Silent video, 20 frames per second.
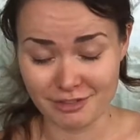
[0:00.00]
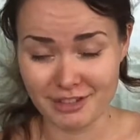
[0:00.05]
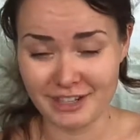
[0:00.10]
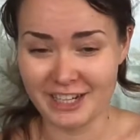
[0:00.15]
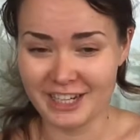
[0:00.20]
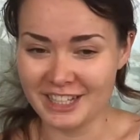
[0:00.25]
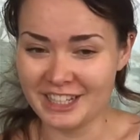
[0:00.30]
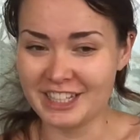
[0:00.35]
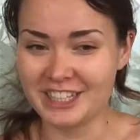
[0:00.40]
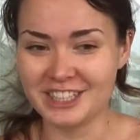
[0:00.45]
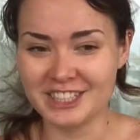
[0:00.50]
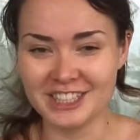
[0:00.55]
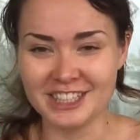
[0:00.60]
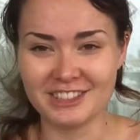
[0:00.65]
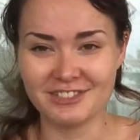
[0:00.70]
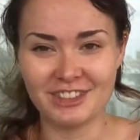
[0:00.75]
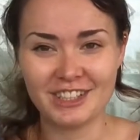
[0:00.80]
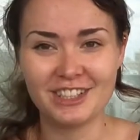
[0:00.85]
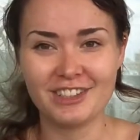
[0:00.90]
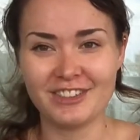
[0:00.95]
really good,
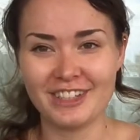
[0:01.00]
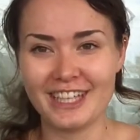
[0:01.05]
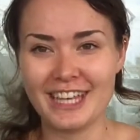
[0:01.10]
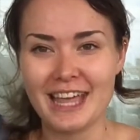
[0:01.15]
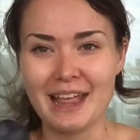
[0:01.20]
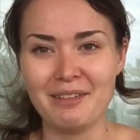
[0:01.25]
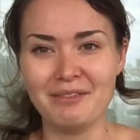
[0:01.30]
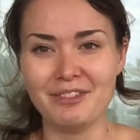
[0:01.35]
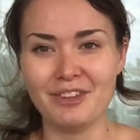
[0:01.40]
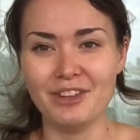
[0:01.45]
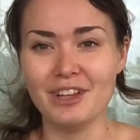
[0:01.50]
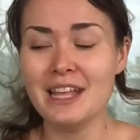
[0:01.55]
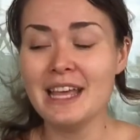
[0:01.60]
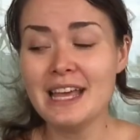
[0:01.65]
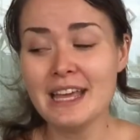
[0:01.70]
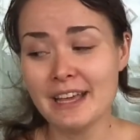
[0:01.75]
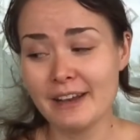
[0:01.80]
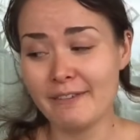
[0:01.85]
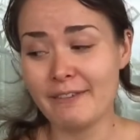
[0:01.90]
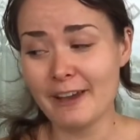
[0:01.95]
really, really helpful.
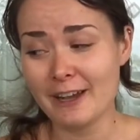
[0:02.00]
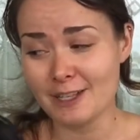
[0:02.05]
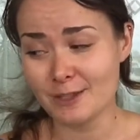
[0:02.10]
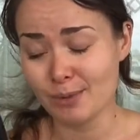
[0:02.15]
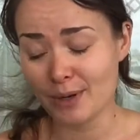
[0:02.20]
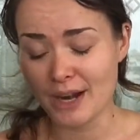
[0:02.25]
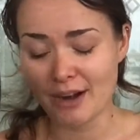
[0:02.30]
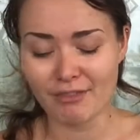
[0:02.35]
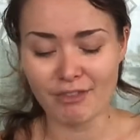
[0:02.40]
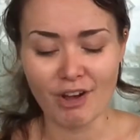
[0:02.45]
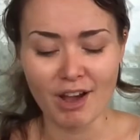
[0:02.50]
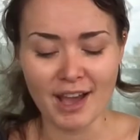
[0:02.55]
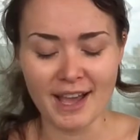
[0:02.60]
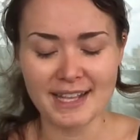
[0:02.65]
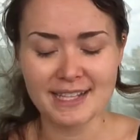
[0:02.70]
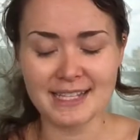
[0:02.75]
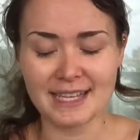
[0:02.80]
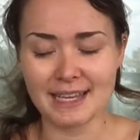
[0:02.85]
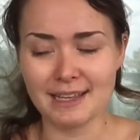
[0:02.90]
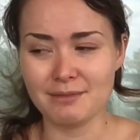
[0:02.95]
In fact, when I
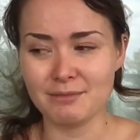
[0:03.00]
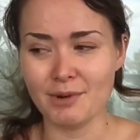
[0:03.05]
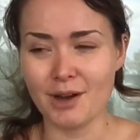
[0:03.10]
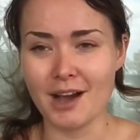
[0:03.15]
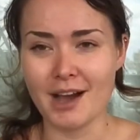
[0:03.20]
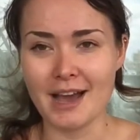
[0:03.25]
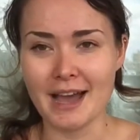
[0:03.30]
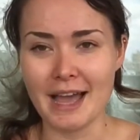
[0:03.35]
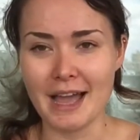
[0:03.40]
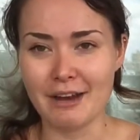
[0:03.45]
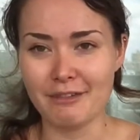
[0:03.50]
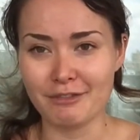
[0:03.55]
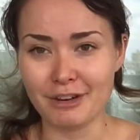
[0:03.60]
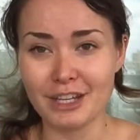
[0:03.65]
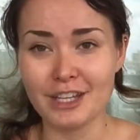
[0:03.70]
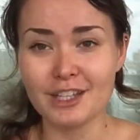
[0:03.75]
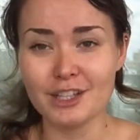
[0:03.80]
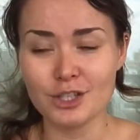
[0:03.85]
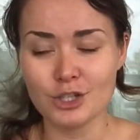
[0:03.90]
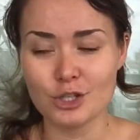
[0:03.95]
ride in my
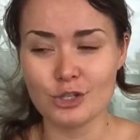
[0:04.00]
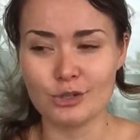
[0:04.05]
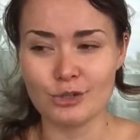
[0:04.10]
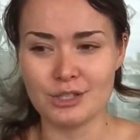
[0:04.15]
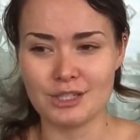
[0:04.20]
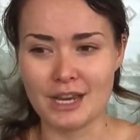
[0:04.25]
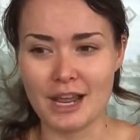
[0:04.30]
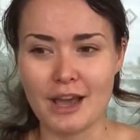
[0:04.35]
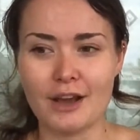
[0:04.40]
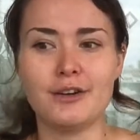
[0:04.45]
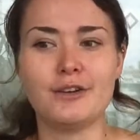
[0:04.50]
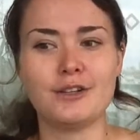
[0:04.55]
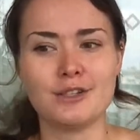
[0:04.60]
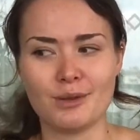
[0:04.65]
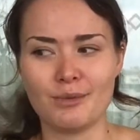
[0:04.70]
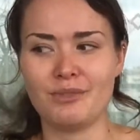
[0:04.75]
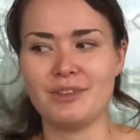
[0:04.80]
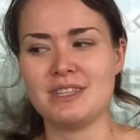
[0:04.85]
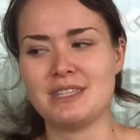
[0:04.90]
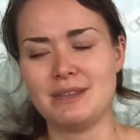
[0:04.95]
regular shoes now, because
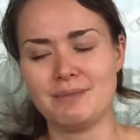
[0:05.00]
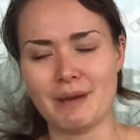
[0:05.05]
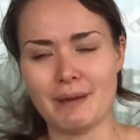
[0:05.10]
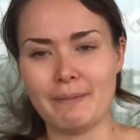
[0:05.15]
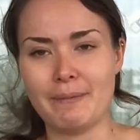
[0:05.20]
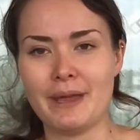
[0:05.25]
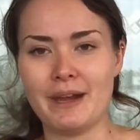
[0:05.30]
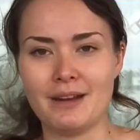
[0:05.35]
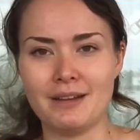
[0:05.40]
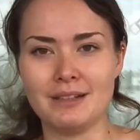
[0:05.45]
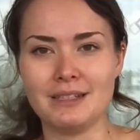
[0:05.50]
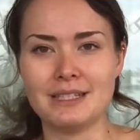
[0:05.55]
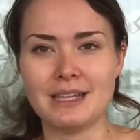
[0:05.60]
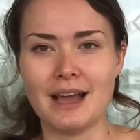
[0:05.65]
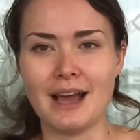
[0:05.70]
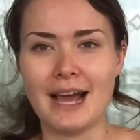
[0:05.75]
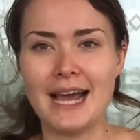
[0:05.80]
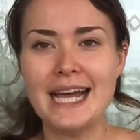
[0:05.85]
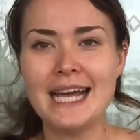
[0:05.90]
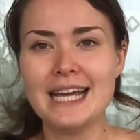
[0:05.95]
obviously my pedals
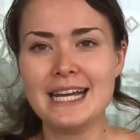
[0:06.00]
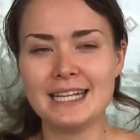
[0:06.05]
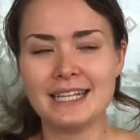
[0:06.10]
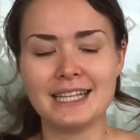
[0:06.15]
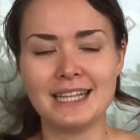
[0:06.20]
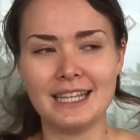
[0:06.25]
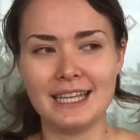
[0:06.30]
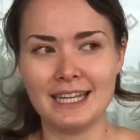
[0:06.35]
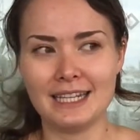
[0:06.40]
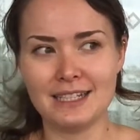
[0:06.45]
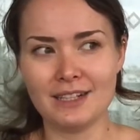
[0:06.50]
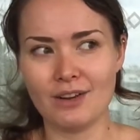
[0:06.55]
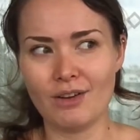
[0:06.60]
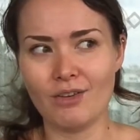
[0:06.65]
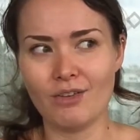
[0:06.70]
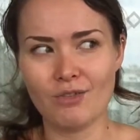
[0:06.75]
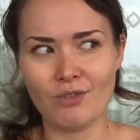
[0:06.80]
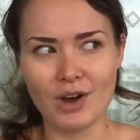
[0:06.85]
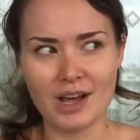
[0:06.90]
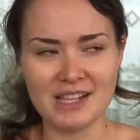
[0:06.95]
are cleat
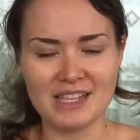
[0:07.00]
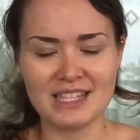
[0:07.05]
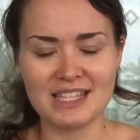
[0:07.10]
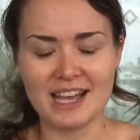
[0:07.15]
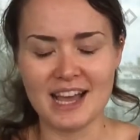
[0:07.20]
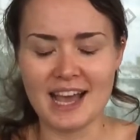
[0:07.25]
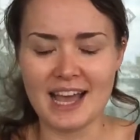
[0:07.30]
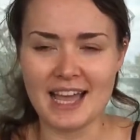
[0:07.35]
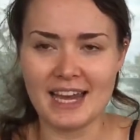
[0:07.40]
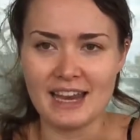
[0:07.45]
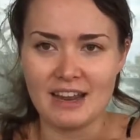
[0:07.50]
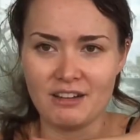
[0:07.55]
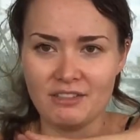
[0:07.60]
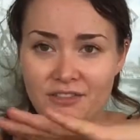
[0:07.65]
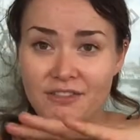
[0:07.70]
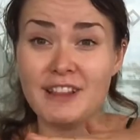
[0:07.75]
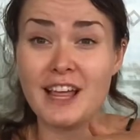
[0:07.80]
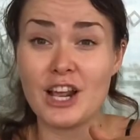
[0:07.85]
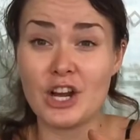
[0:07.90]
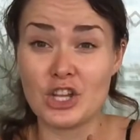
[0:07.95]
on one side and
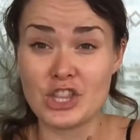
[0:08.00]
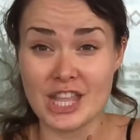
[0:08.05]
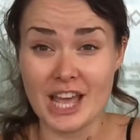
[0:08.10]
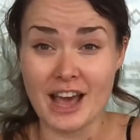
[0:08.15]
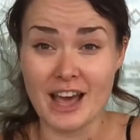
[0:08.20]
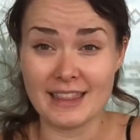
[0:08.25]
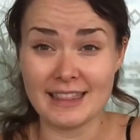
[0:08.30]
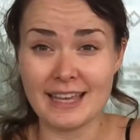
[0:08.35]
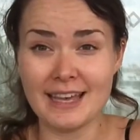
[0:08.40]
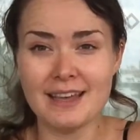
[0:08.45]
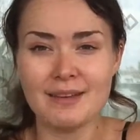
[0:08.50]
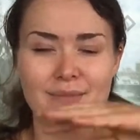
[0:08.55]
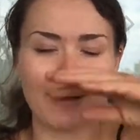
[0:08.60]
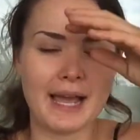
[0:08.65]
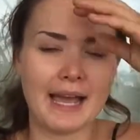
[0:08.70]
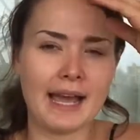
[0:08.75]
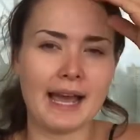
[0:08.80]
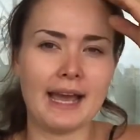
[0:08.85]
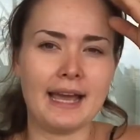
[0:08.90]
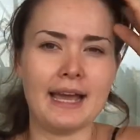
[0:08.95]
flat on the other,
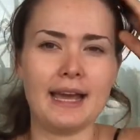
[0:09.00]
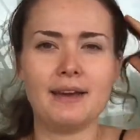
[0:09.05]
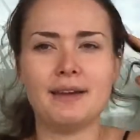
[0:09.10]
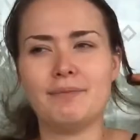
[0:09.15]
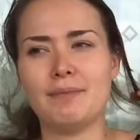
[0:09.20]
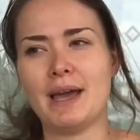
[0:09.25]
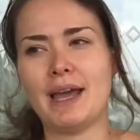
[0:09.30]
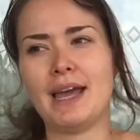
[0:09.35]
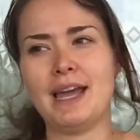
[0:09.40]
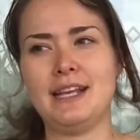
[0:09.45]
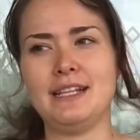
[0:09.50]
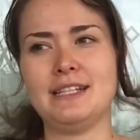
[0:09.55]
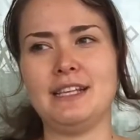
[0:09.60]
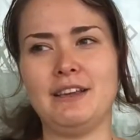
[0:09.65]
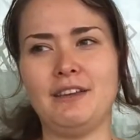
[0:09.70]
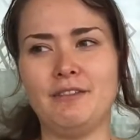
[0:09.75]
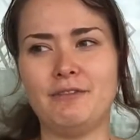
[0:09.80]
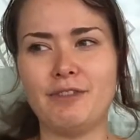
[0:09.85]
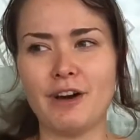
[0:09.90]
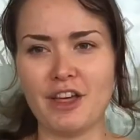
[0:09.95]
my
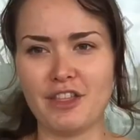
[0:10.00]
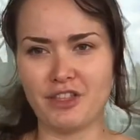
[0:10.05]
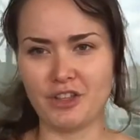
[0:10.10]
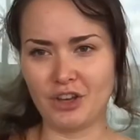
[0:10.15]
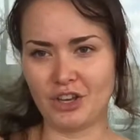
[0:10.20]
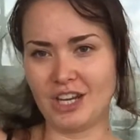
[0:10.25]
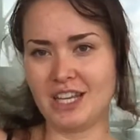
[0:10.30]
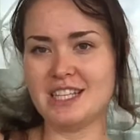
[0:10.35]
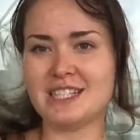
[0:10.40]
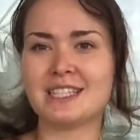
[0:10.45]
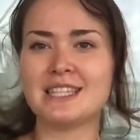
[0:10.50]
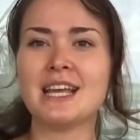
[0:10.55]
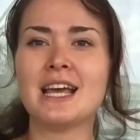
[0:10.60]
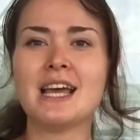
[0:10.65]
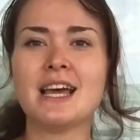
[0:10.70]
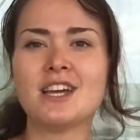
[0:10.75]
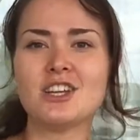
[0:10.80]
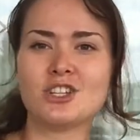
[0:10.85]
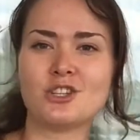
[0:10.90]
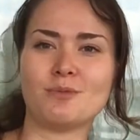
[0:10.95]
AT530s
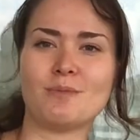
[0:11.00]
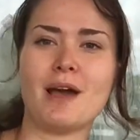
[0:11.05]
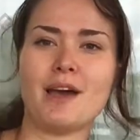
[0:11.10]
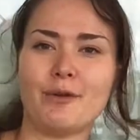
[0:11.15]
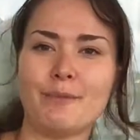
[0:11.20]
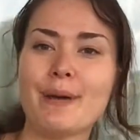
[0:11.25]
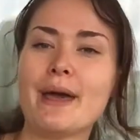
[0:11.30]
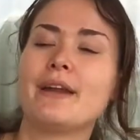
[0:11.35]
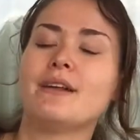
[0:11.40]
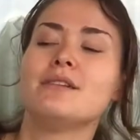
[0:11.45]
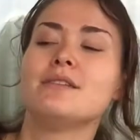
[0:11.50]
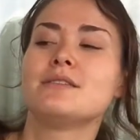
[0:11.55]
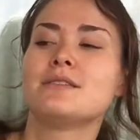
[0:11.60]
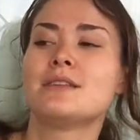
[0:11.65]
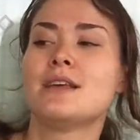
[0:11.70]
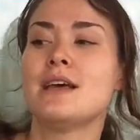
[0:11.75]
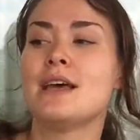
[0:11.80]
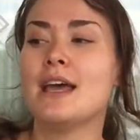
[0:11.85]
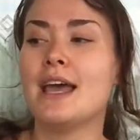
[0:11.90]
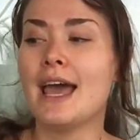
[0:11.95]
Shimano
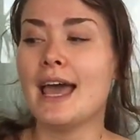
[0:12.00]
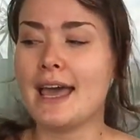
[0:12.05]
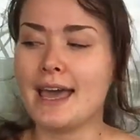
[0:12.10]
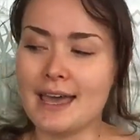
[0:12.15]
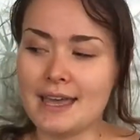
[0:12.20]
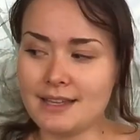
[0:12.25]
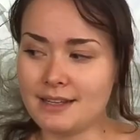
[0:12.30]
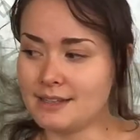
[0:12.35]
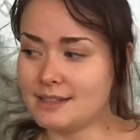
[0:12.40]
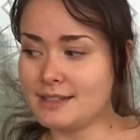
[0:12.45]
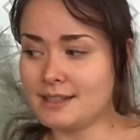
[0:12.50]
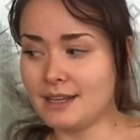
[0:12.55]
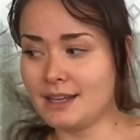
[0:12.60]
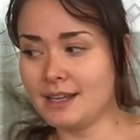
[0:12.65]
pedals, and